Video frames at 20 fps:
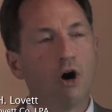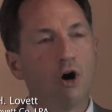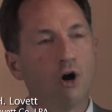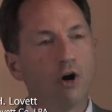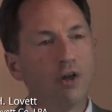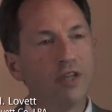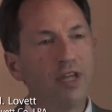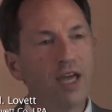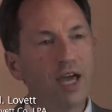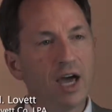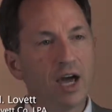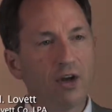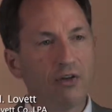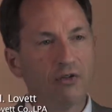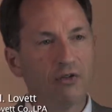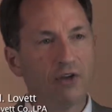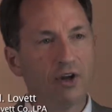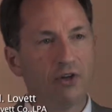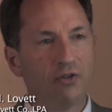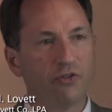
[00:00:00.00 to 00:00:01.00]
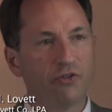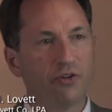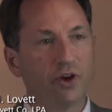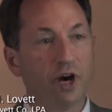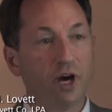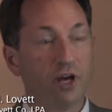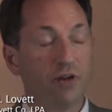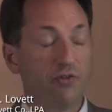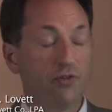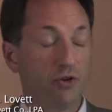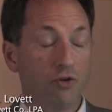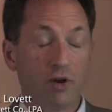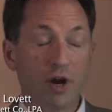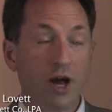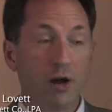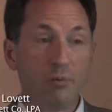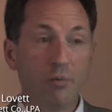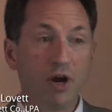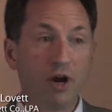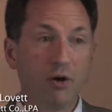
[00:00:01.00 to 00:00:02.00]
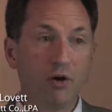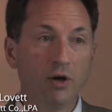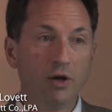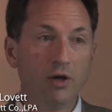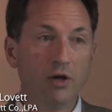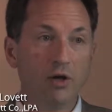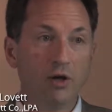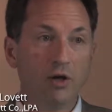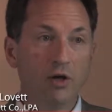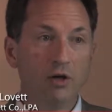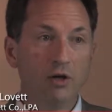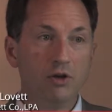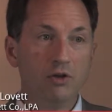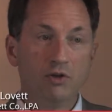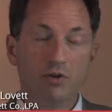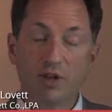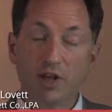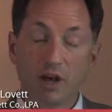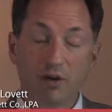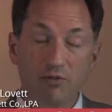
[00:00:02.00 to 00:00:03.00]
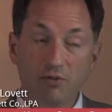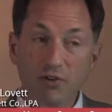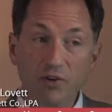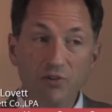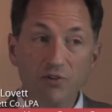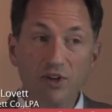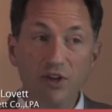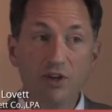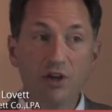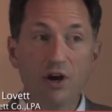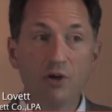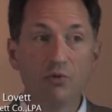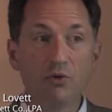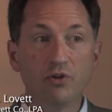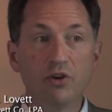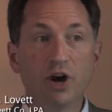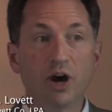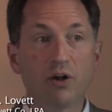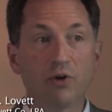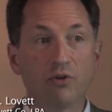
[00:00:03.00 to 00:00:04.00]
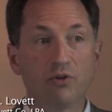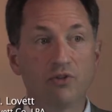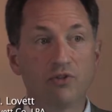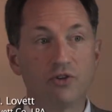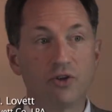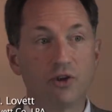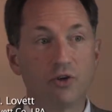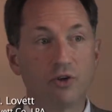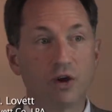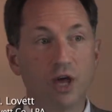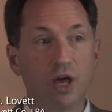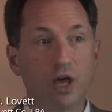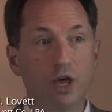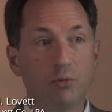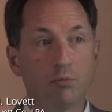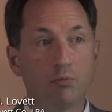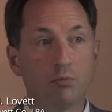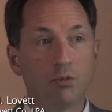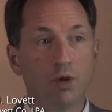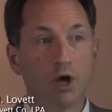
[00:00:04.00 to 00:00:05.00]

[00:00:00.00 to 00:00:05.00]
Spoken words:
On the asset side, if you're not married, you can have $1,500 to your name.